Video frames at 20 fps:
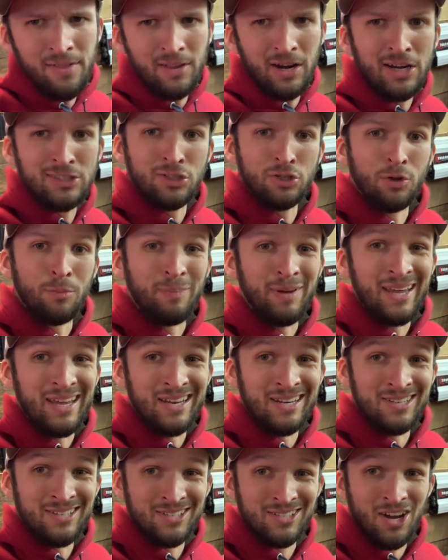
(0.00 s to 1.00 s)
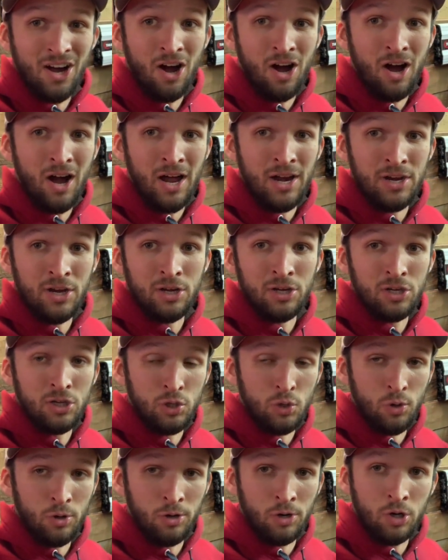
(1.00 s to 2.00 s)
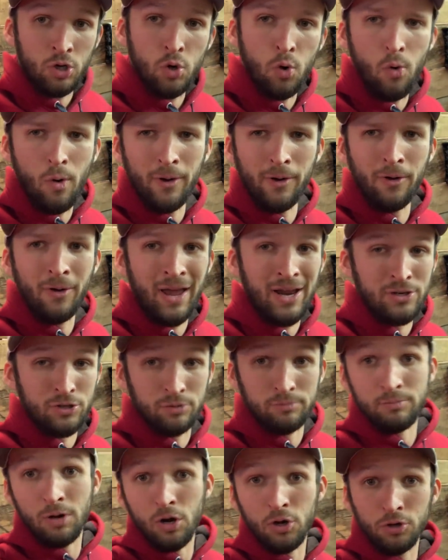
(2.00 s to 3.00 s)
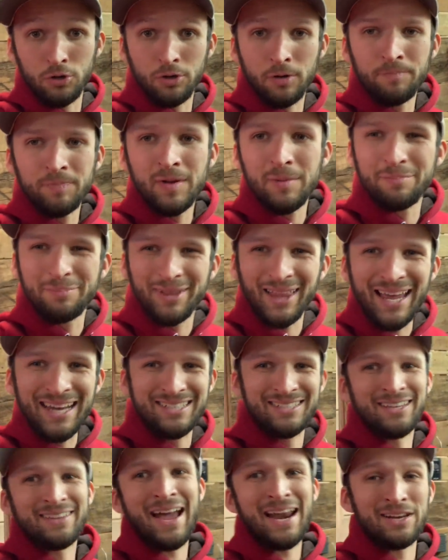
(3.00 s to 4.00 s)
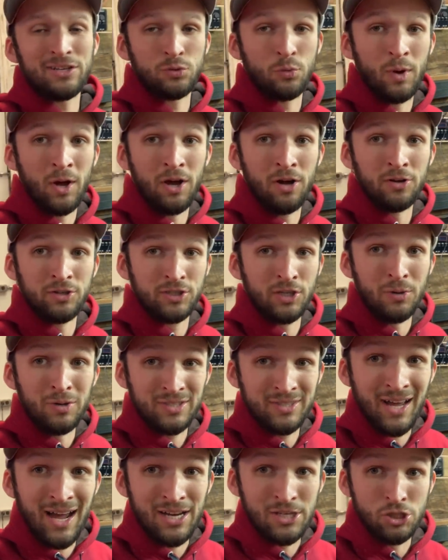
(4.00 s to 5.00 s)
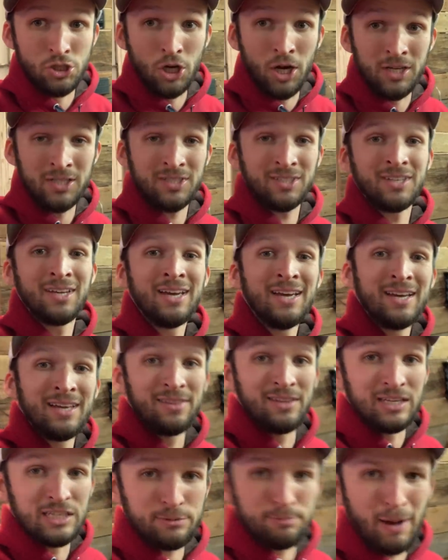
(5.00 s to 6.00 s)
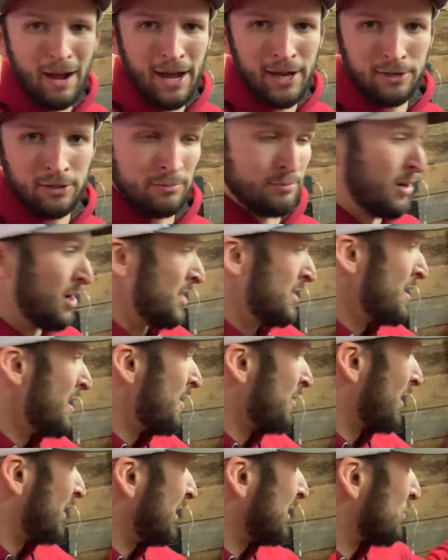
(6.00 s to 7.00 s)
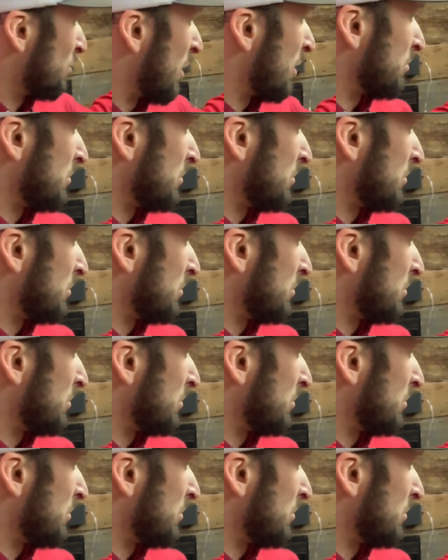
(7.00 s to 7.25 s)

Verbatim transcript: it also depends on your coil and your motor, plays into that as well, so it's not just the spider, but that is one